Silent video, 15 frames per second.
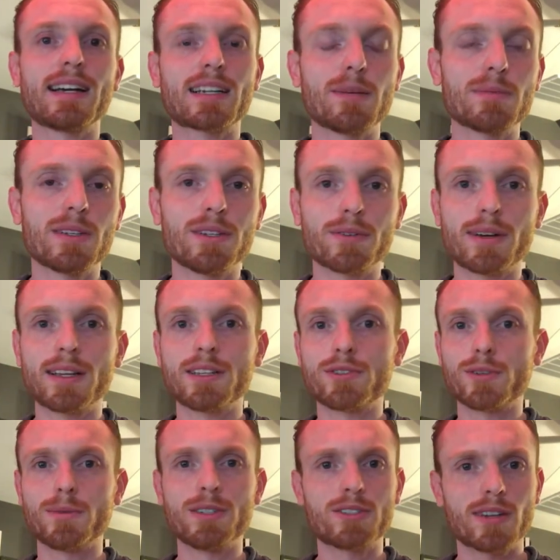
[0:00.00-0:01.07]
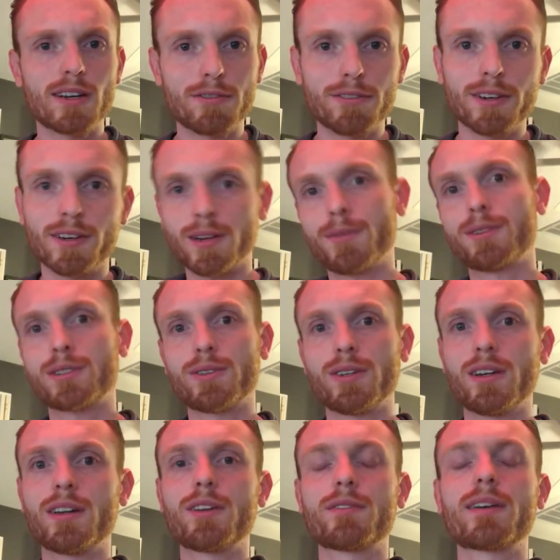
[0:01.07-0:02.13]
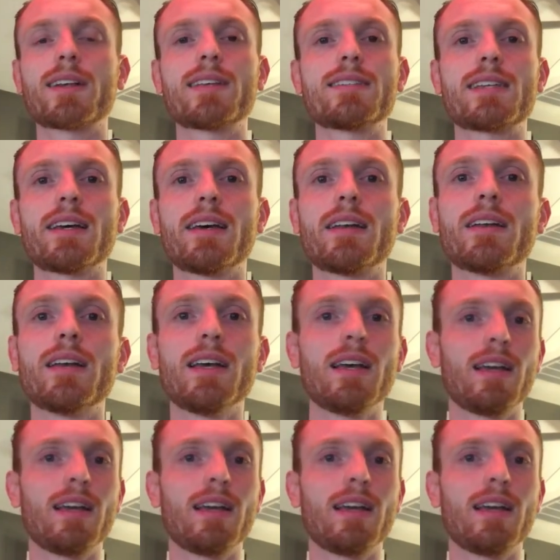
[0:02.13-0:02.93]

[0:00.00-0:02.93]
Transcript: comes into Riley's room, he's trying to figure out what's going on in Riley's head,